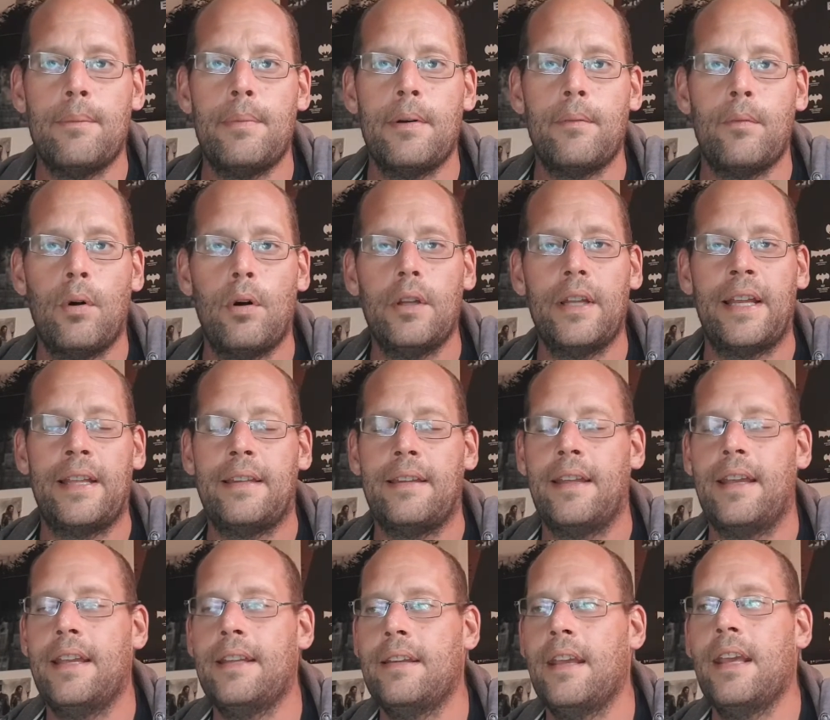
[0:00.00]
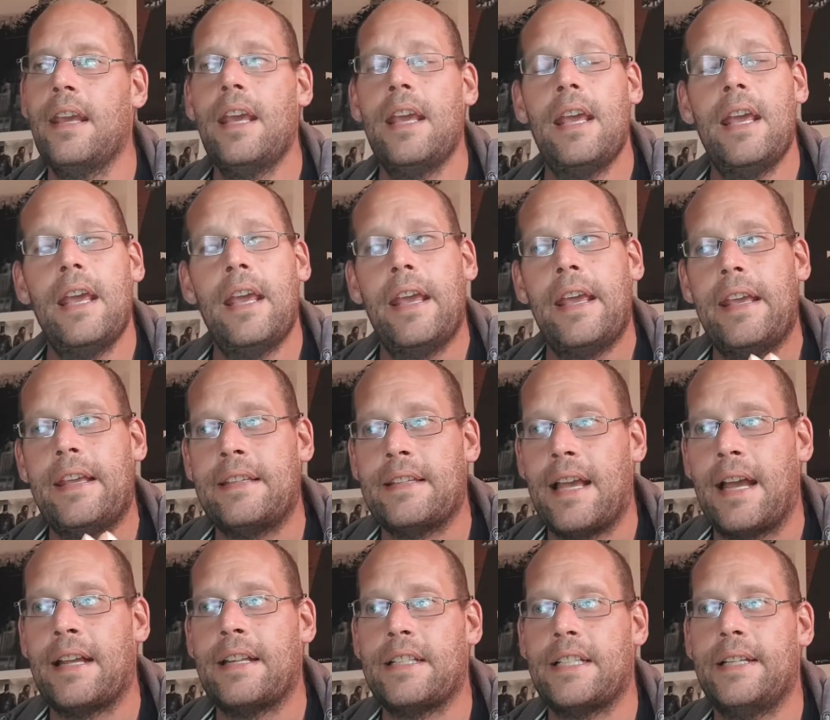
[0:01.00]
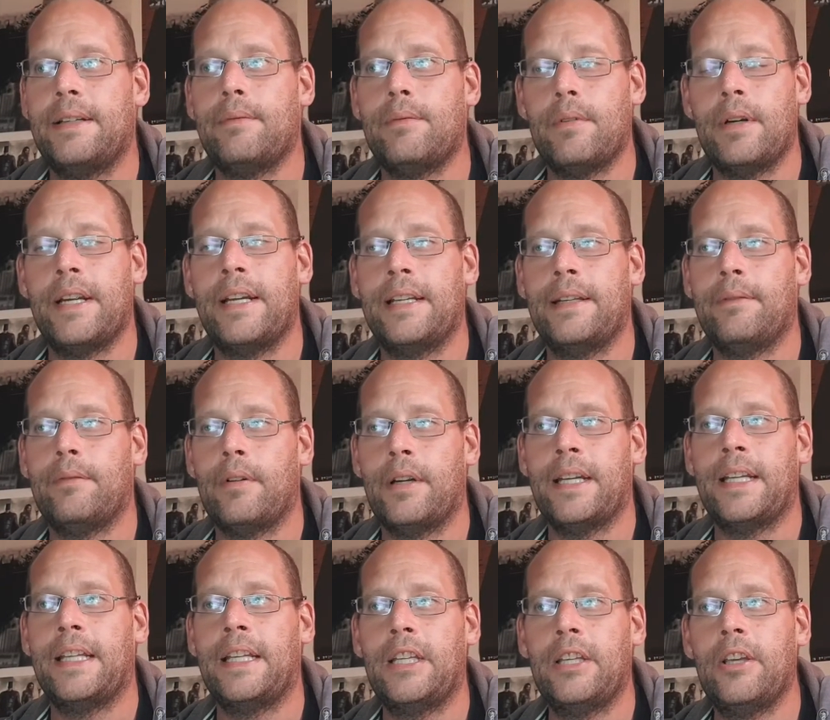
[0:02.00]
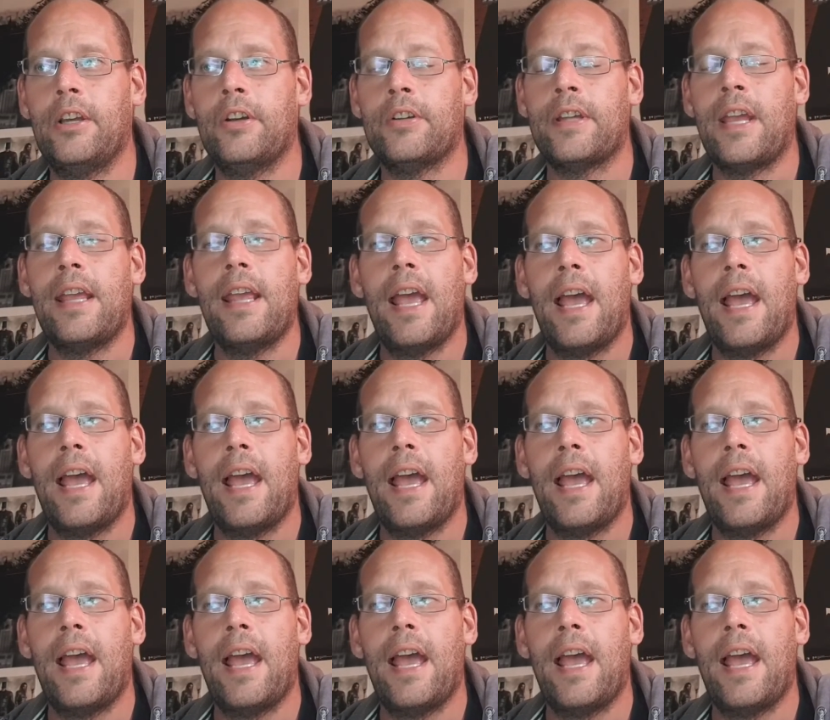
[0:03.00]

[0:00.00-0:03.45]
But what they did is actually really, really good.